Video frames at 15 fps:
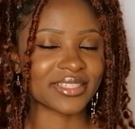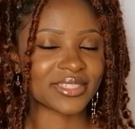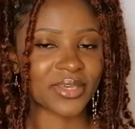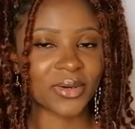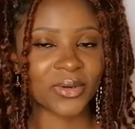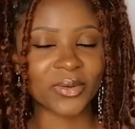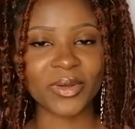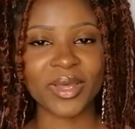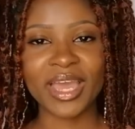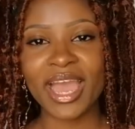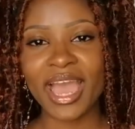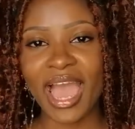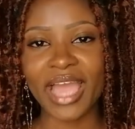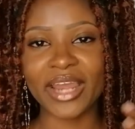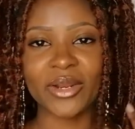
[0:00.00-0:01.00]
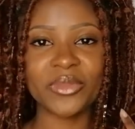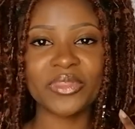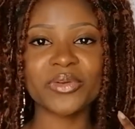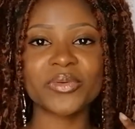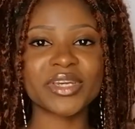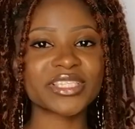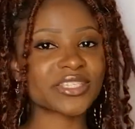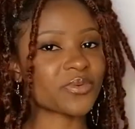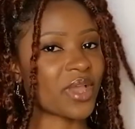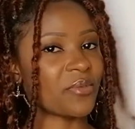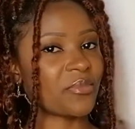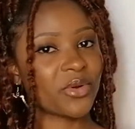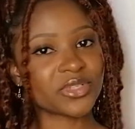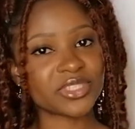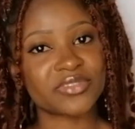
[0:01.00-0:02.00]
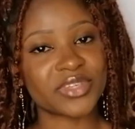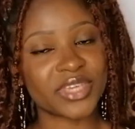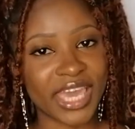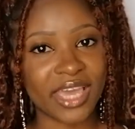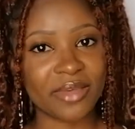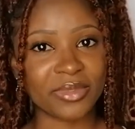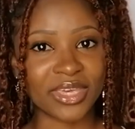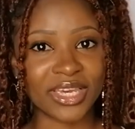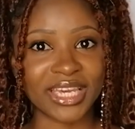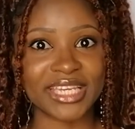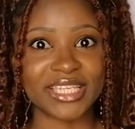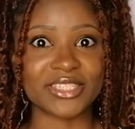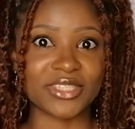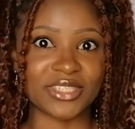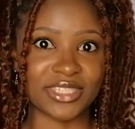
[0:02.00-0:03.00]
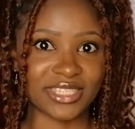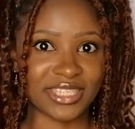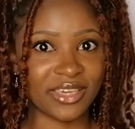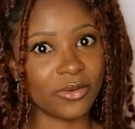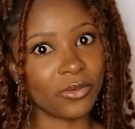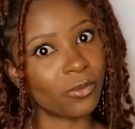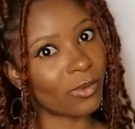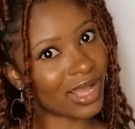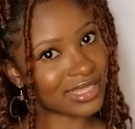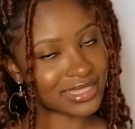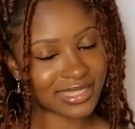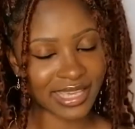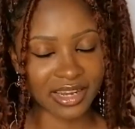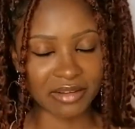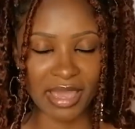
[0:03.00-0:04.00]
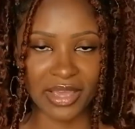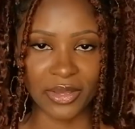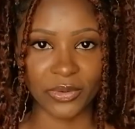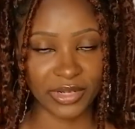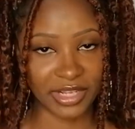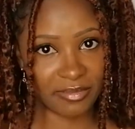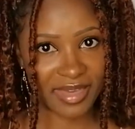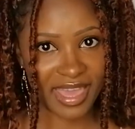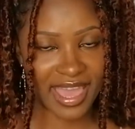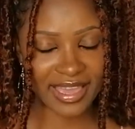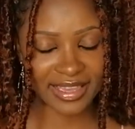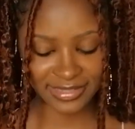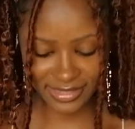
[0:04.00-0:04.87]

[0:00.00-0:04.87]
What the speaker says: So I know the reason why most of you came here is to see what's in my goodie bag.